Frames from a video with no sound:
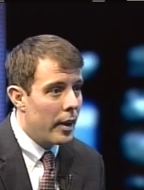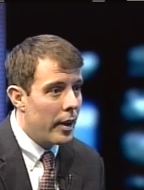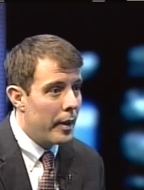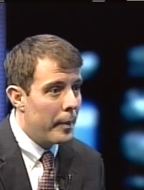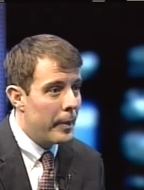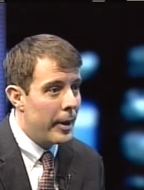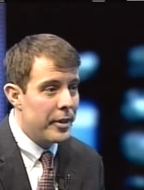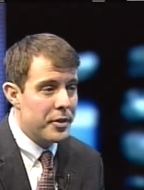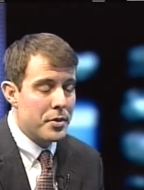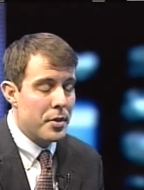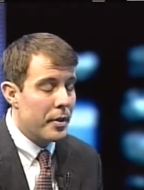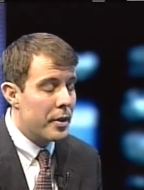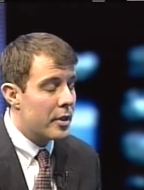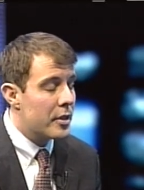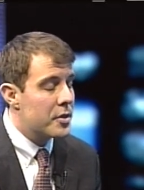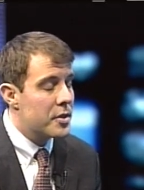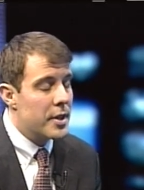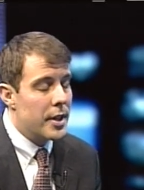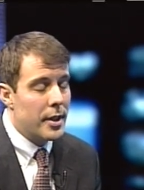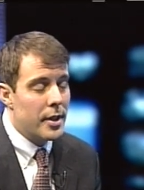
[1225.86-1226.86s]
And so they're
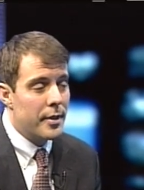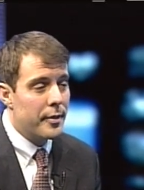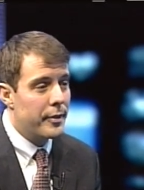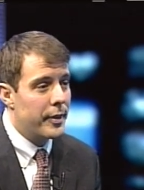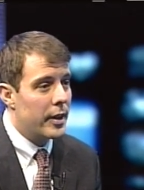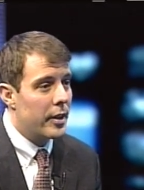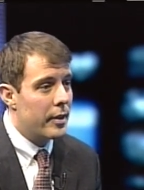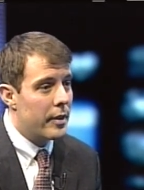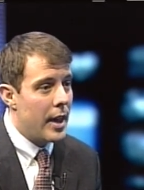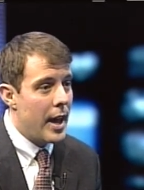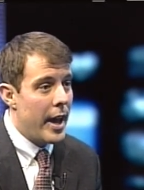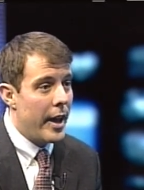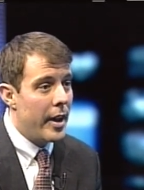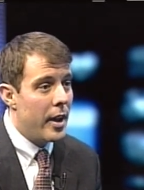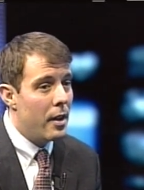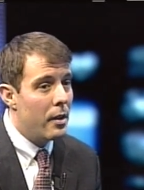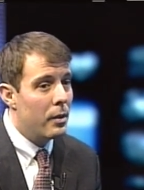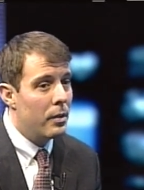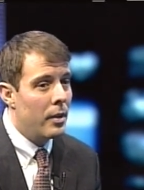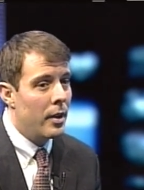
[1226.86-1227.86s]
seeking to figure that
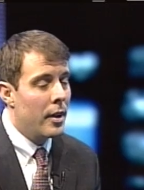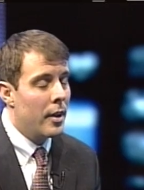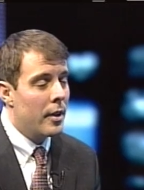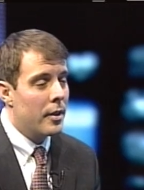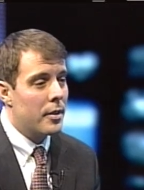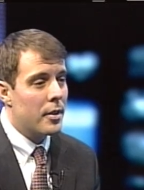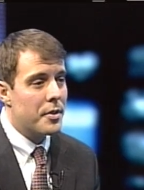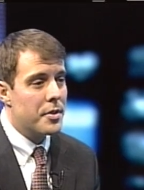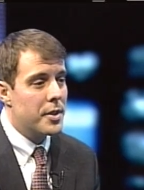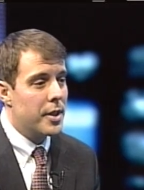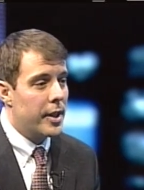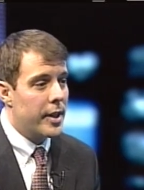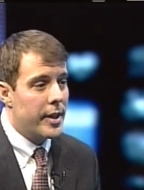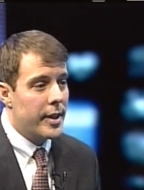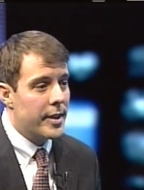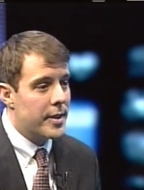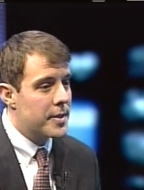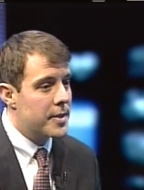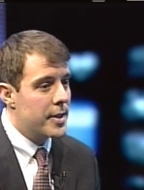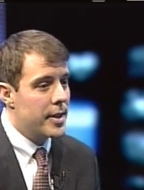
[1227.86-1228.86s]
out. They're seeking to
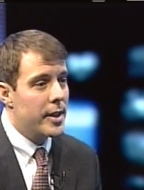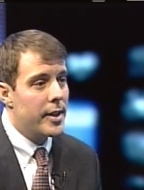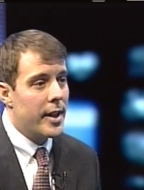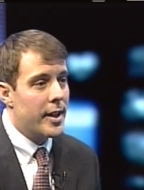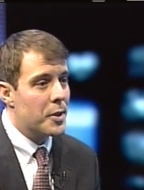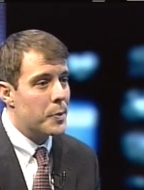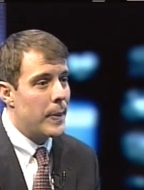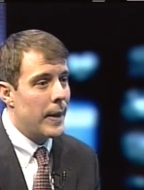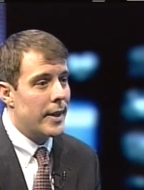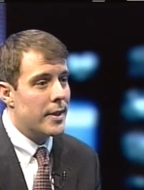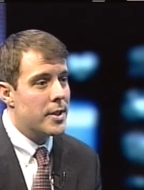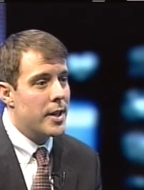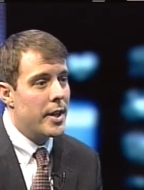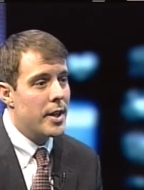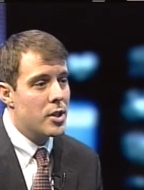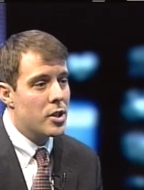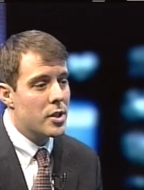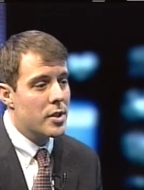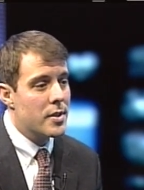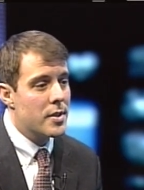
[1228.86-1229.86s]
exceed
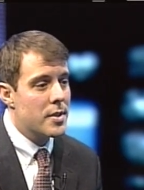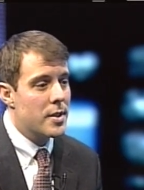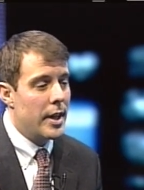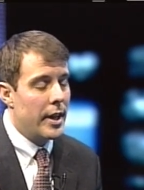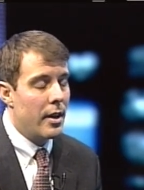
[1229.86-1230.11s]
expectations. And